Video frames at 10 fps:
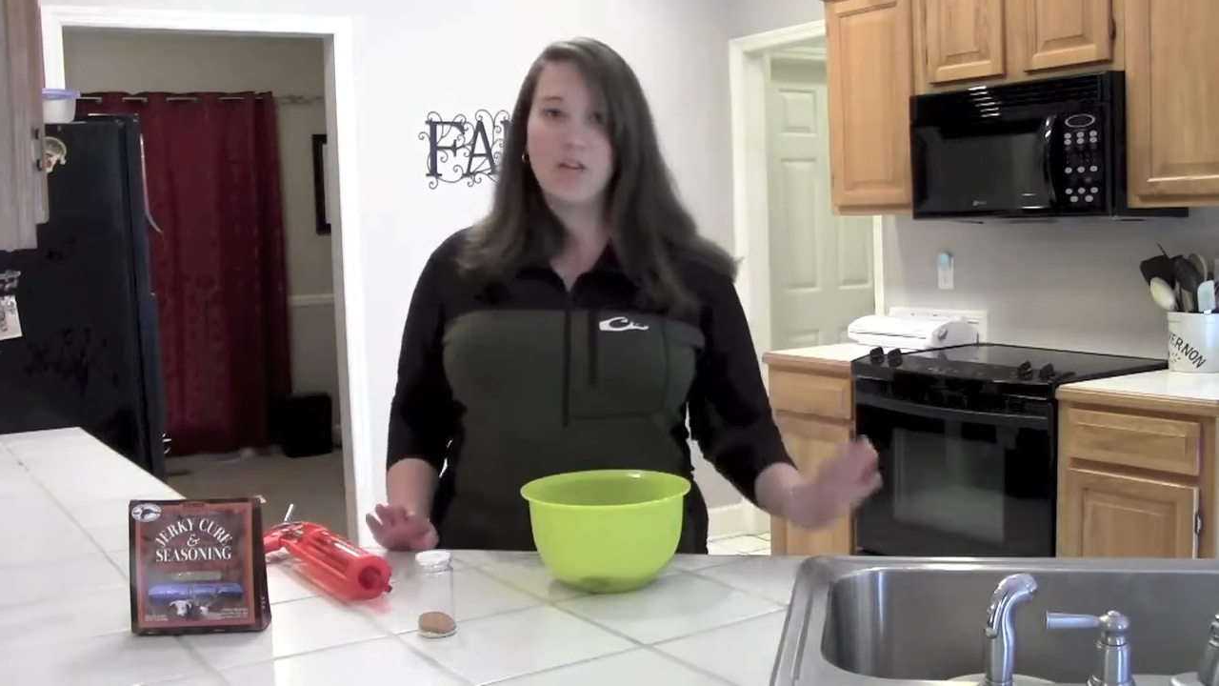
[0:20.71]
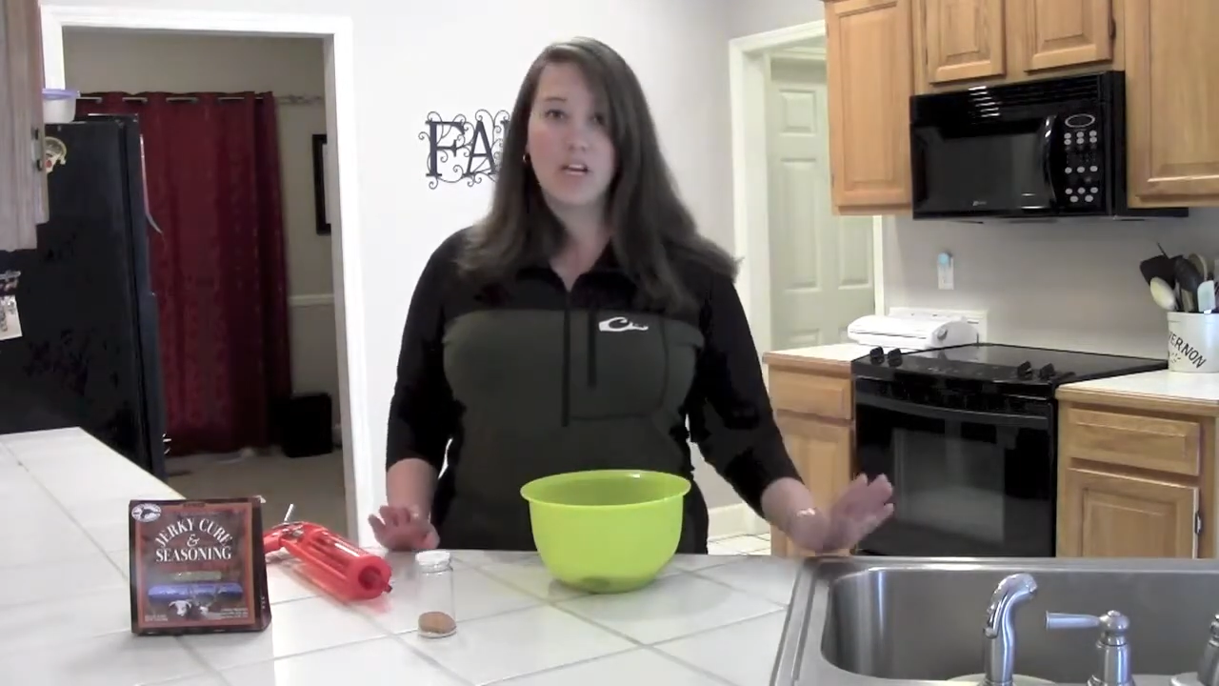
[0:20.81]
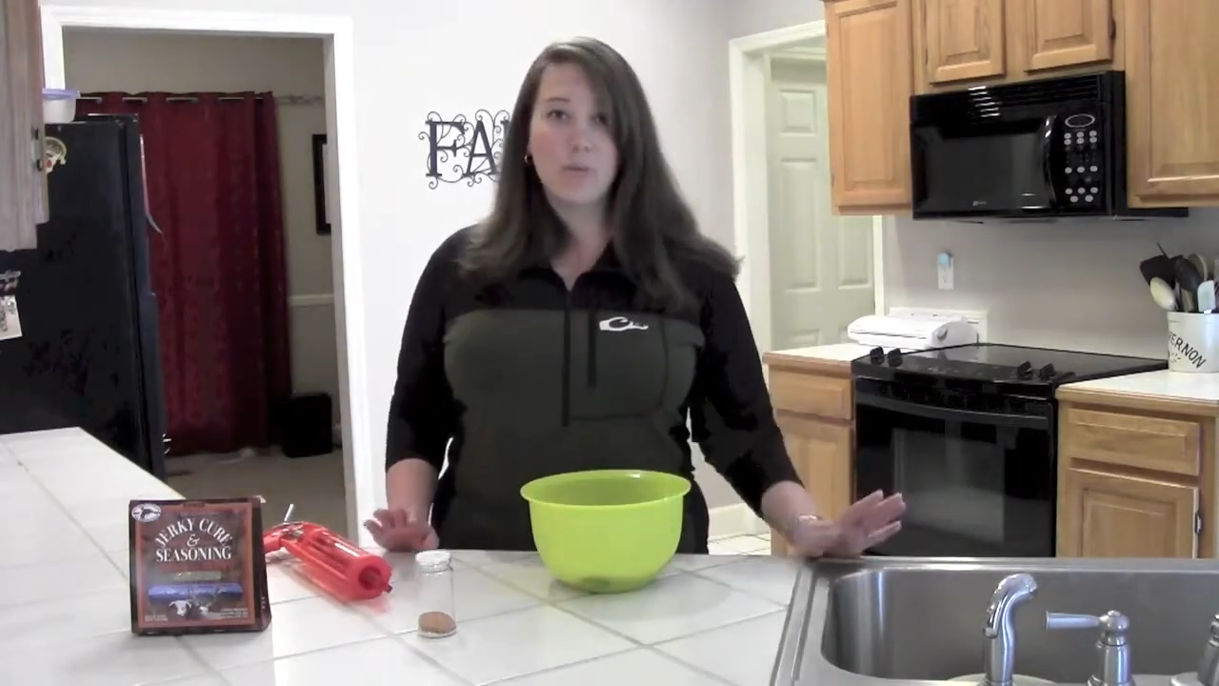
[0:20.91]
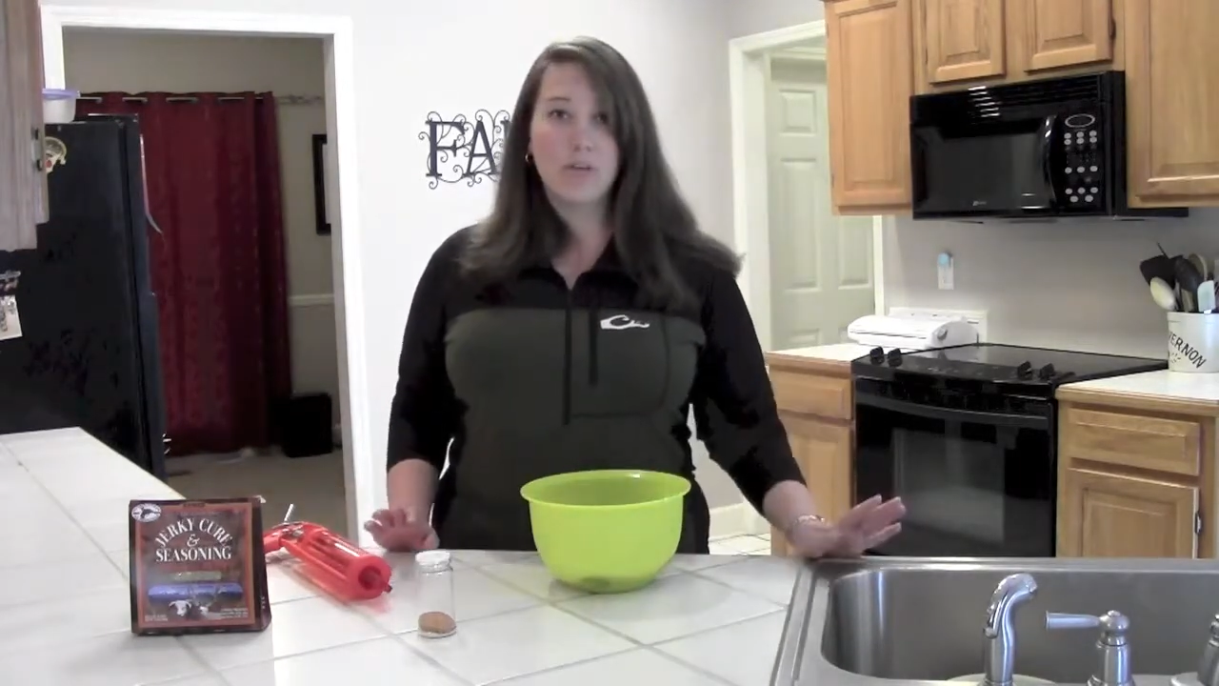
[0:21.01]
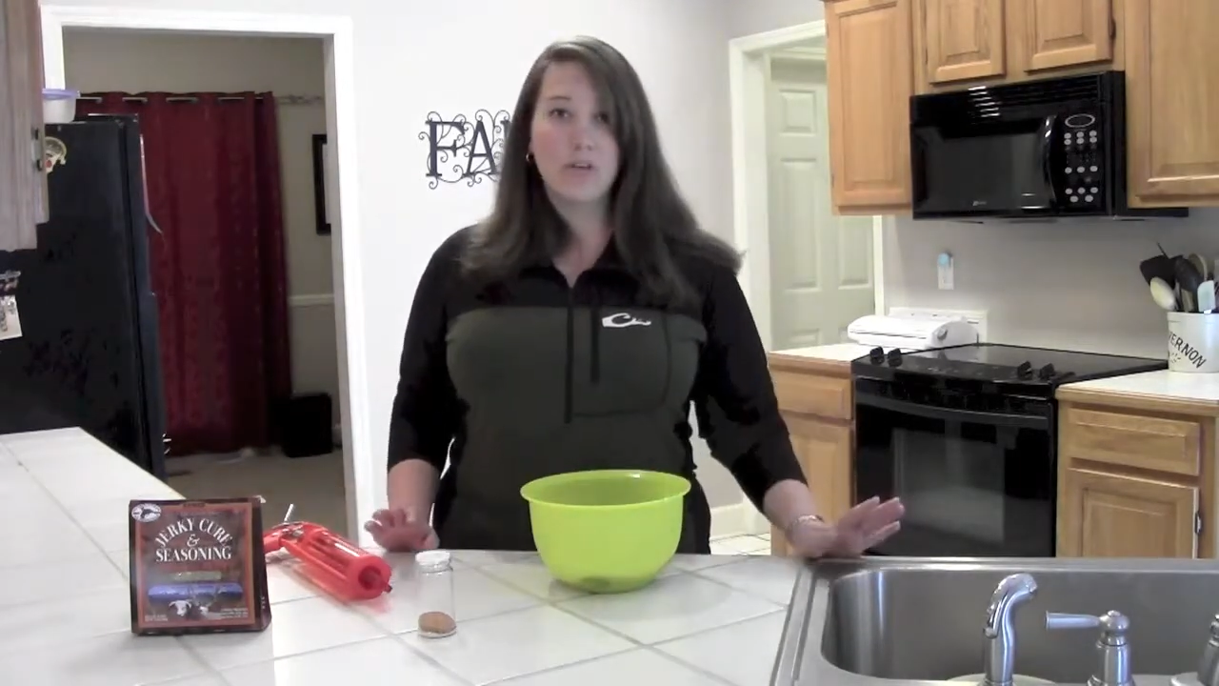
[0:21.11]

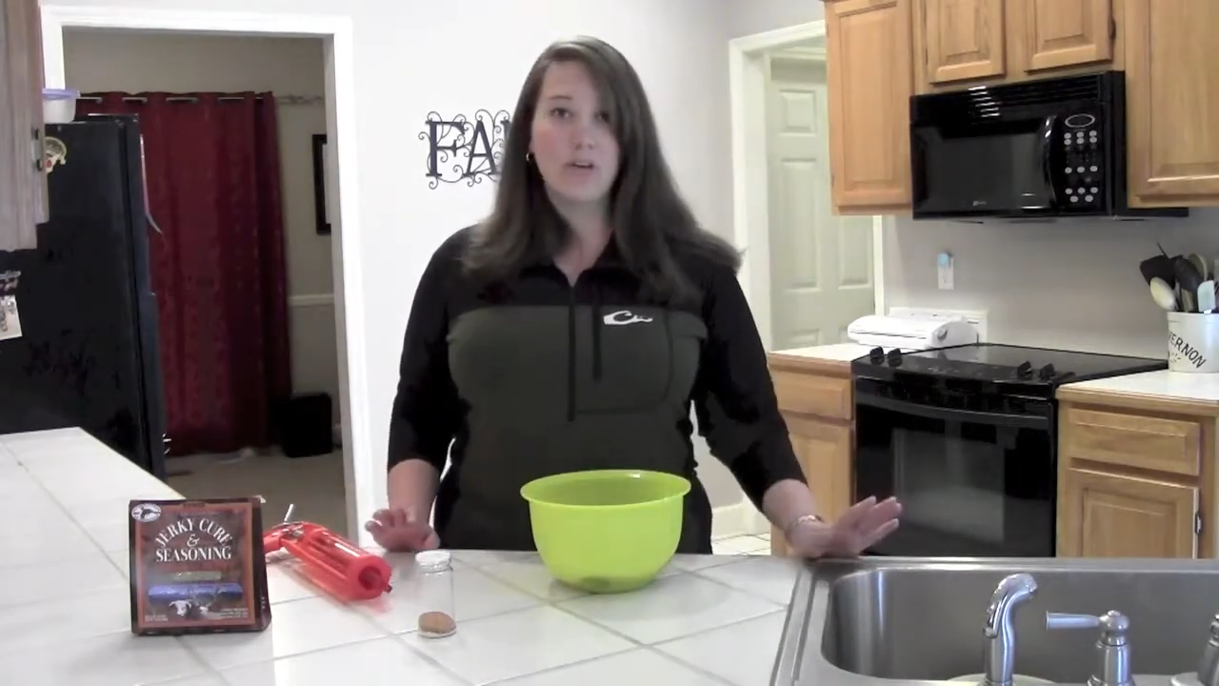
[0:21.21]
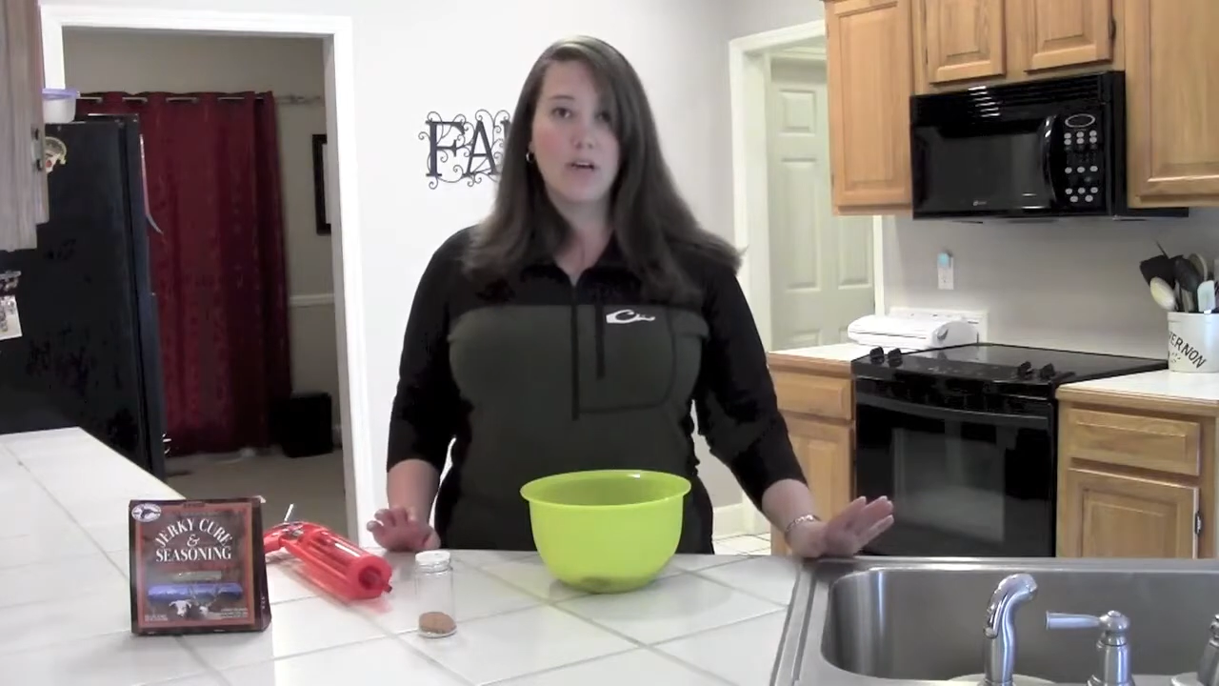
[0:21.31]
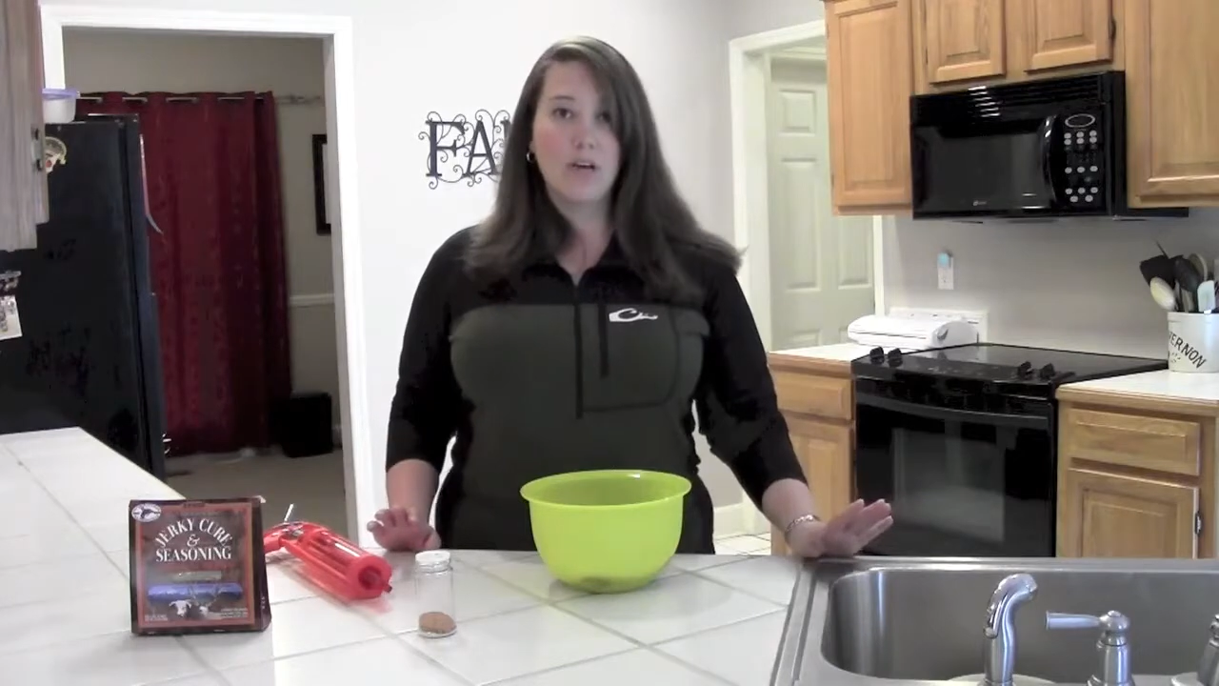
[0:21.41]
jerky with